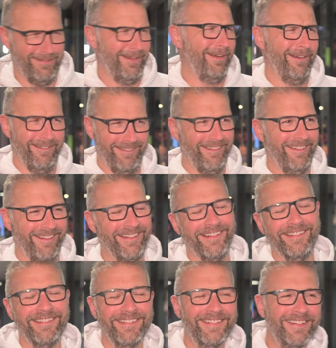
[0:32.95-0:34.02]
yeah. yeah
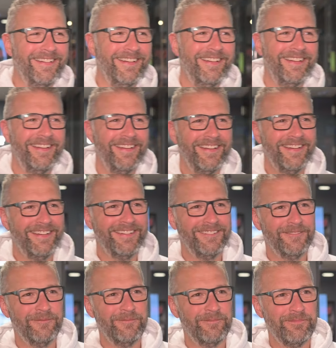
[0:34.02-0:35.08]
Did Dez greet
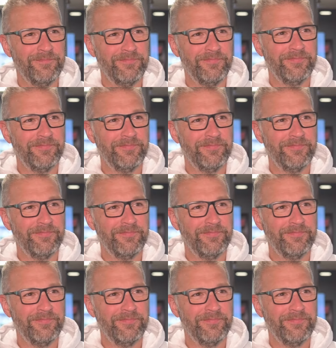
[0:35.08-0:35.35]
you with a